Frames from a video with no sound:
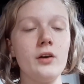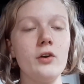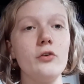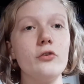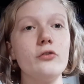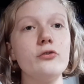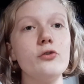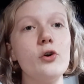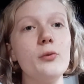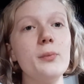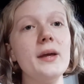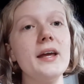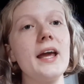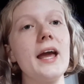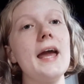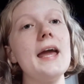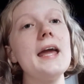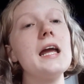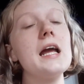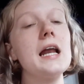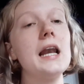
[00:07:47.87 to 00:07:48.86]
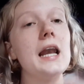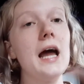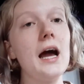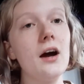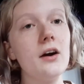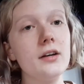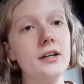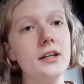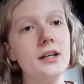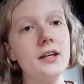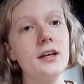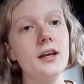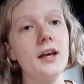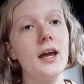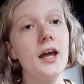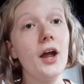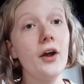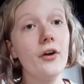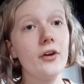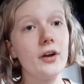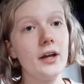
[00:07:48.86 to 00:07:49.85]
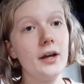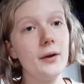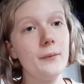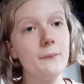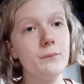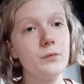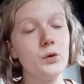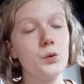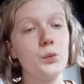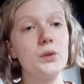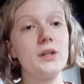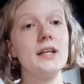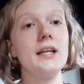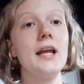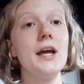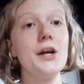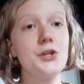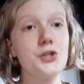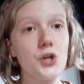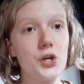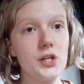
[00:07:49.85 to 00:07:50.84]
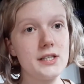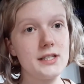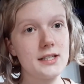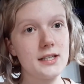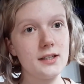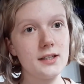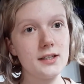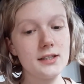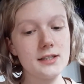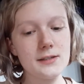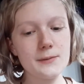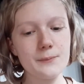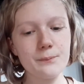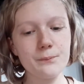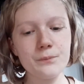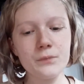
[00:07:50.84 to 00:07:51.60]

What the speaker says: forming a cloudy area with electrons in it.